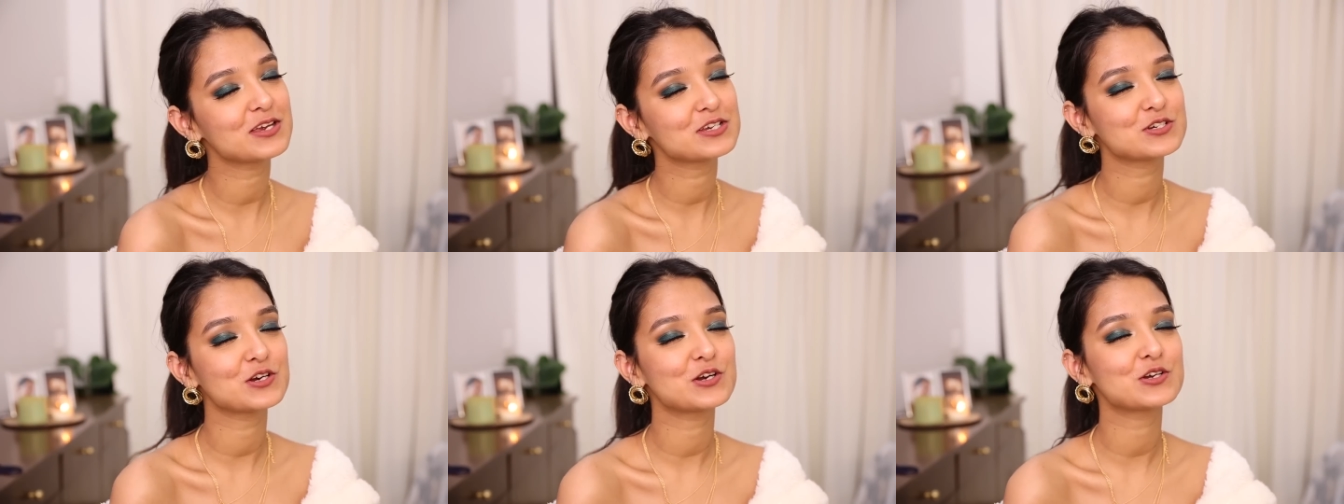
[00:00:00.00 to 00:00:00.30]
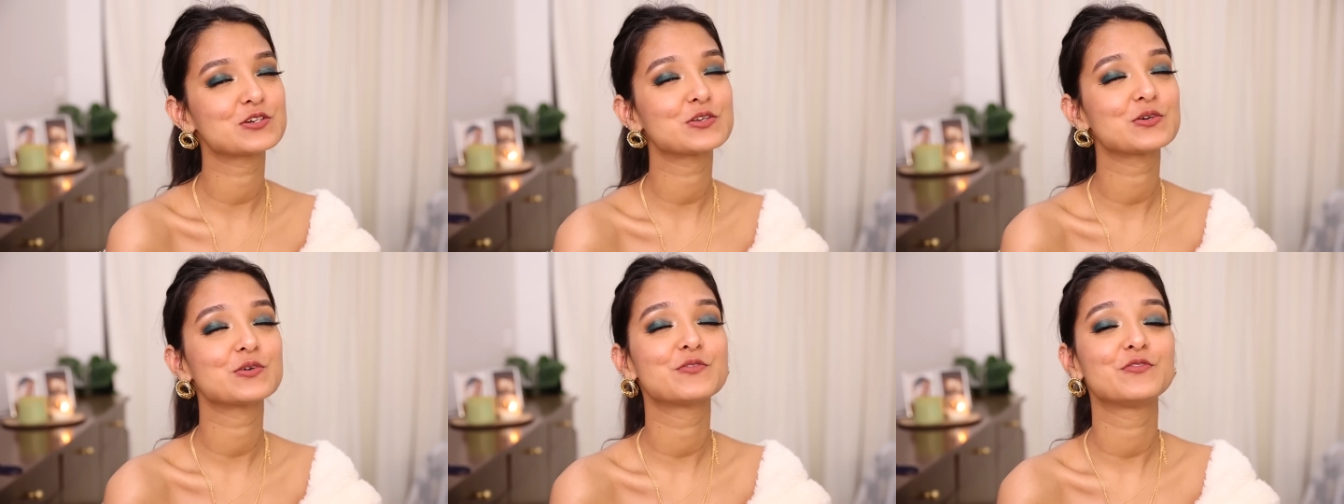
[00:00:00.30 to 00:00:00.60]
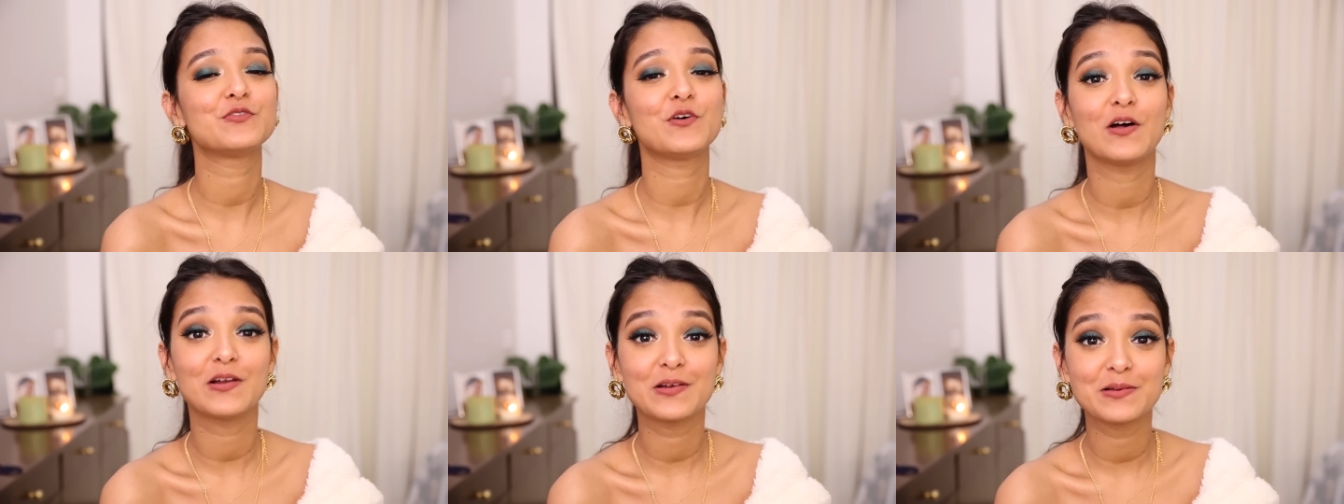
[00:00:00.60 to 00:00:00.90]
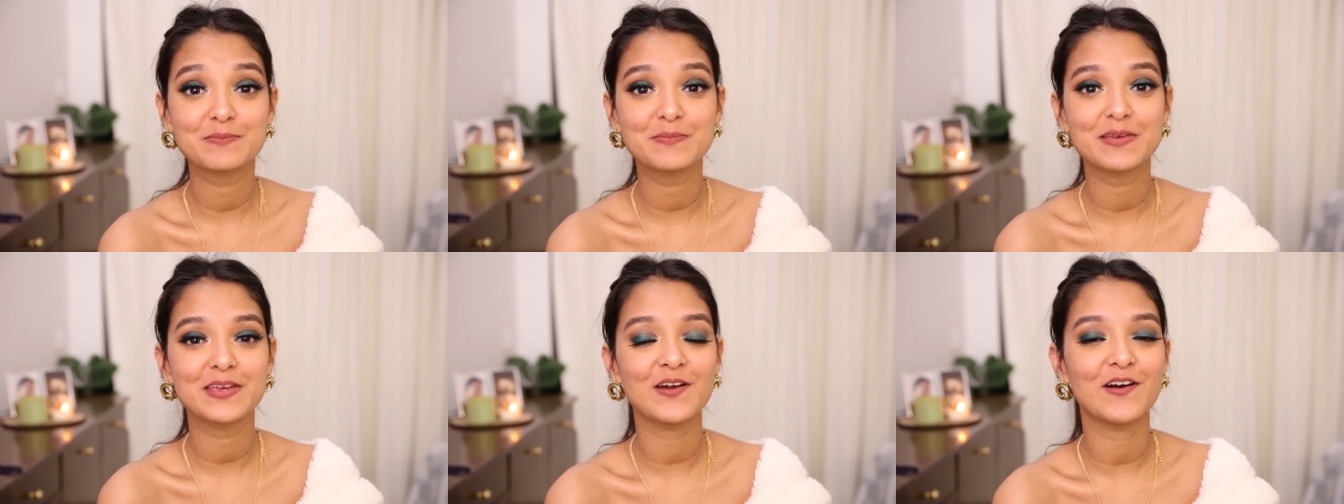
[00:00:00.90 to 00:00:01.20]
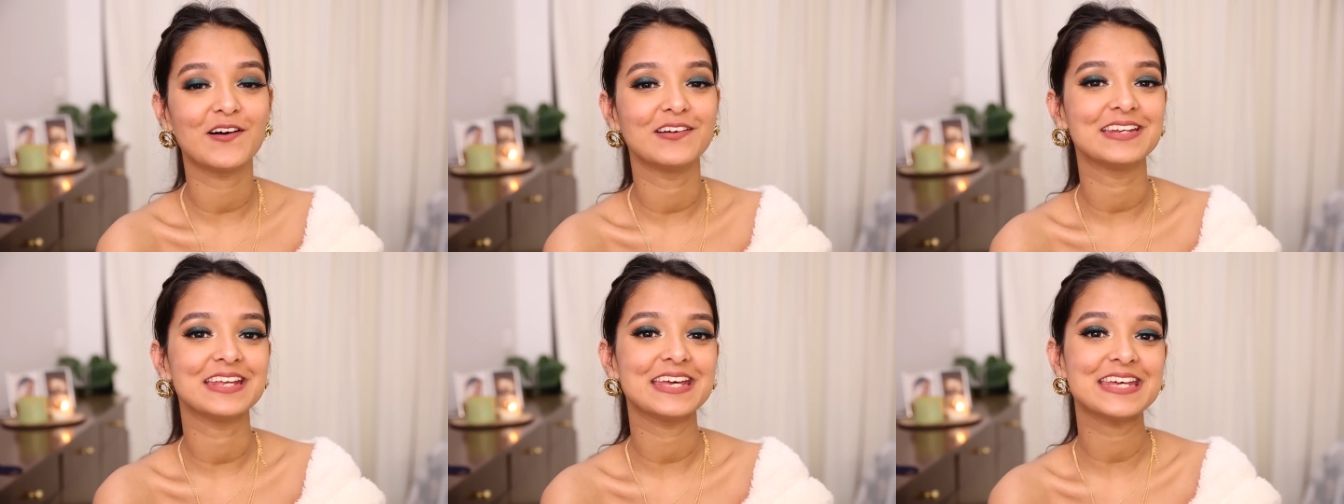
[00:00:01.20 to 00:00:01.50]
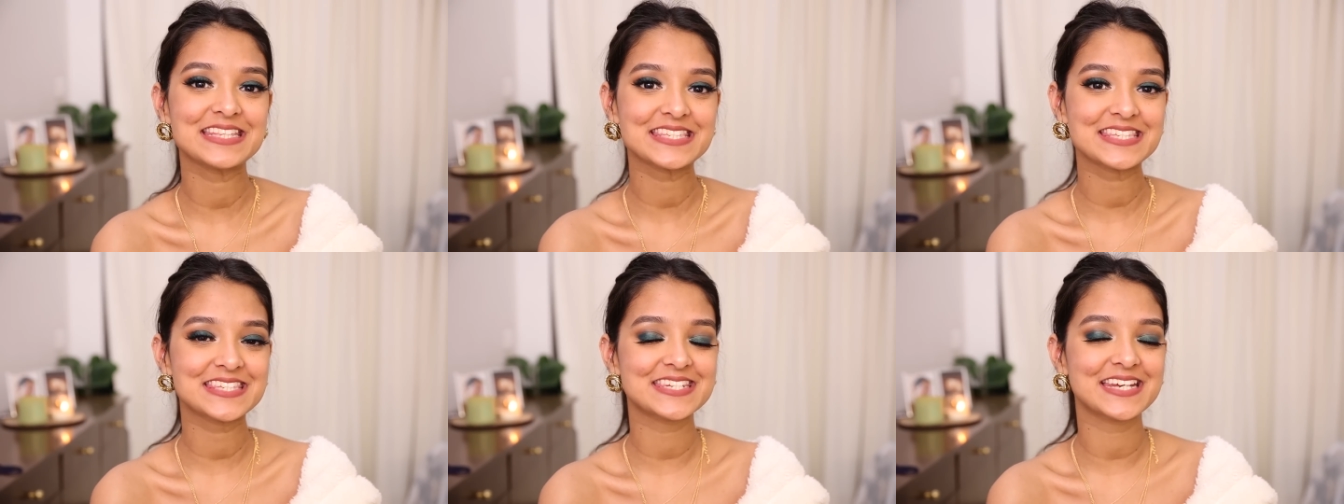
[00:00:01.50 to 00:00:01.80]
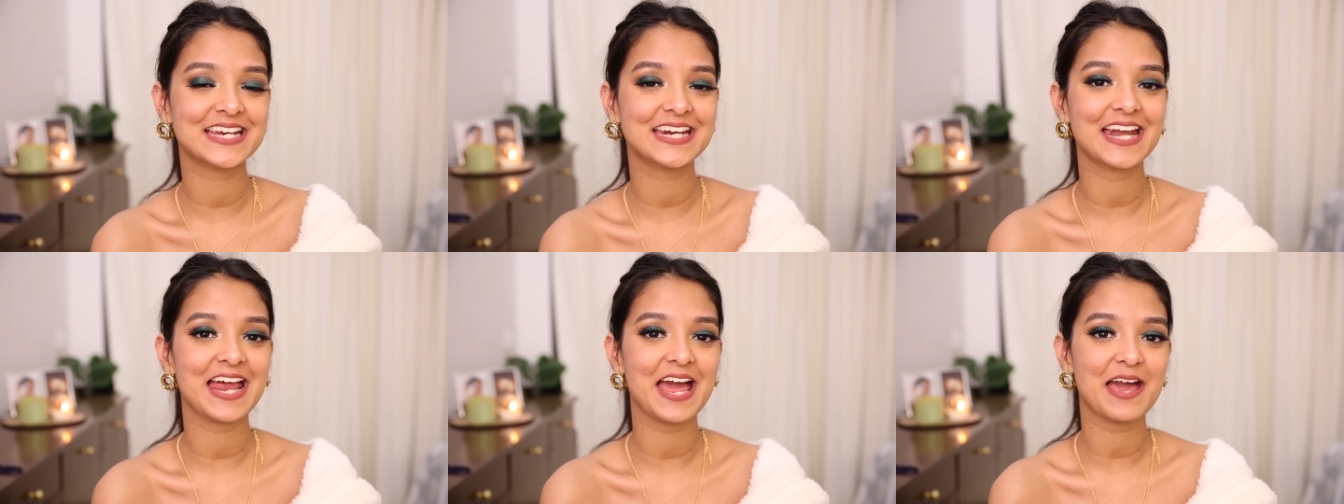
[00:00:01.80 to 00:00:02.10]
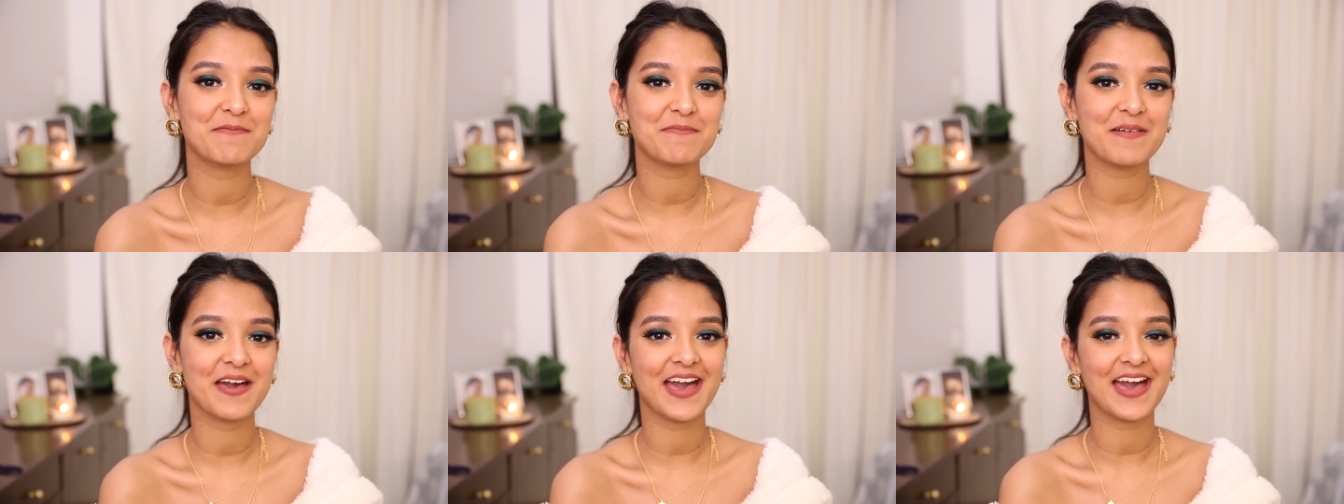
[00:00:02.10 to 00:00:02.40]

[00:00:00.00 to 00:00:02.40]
Make sure to follow me on Instagram,